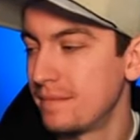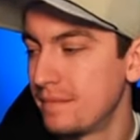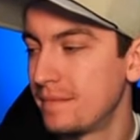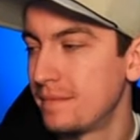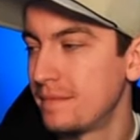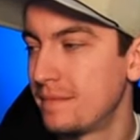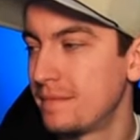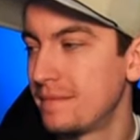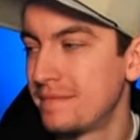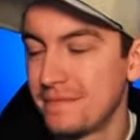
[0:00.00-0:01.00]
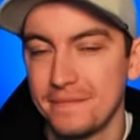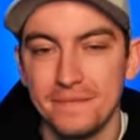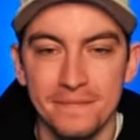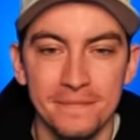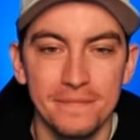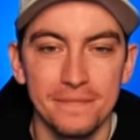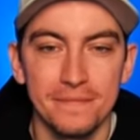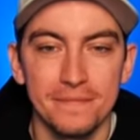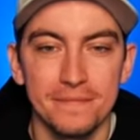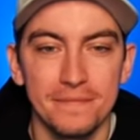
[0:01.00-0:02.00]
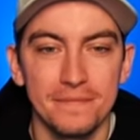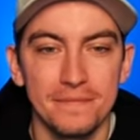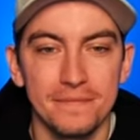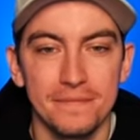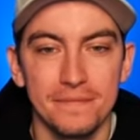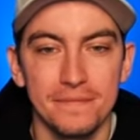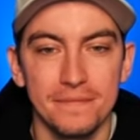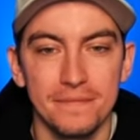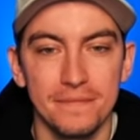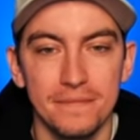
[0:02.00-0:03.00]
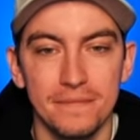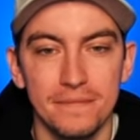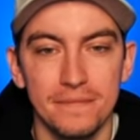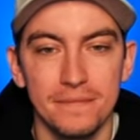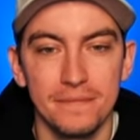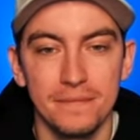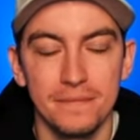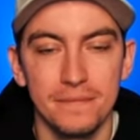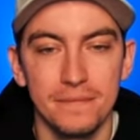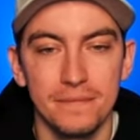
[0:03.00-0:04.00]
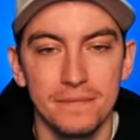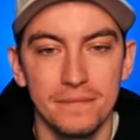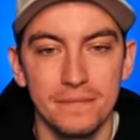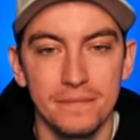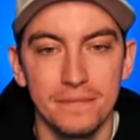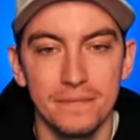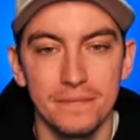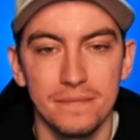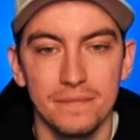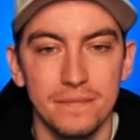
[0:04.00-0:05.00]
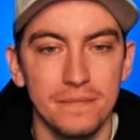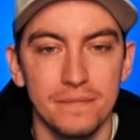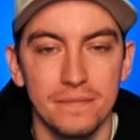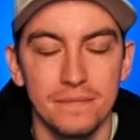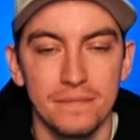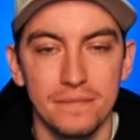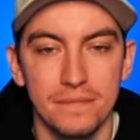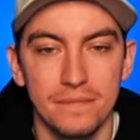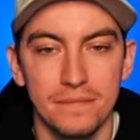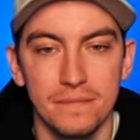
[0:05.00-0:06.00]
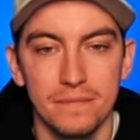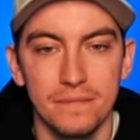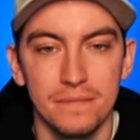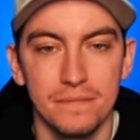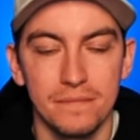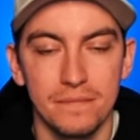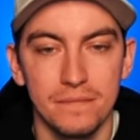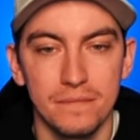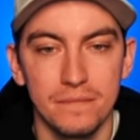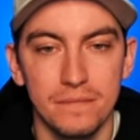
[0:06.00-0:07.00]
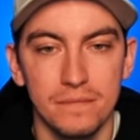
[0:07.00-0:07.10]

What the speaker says: The person shown says nothing.